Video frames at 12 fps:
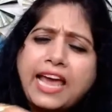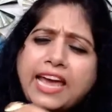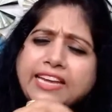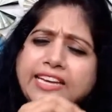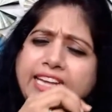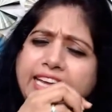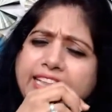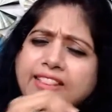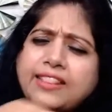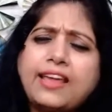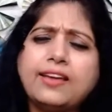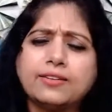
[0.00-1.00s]

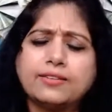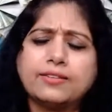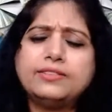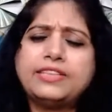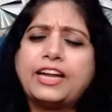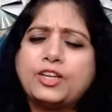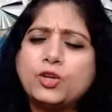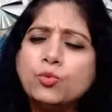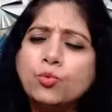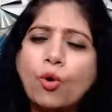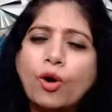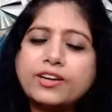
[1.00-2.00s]
anything that
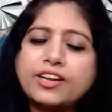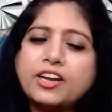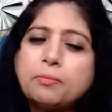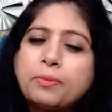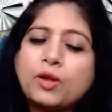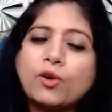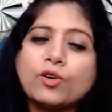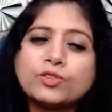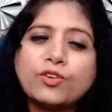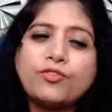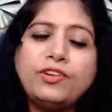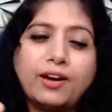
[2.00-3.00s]
you wanted
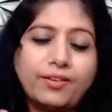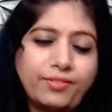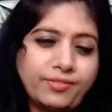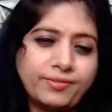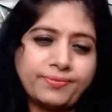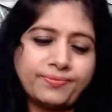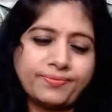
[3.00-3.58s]
because of love,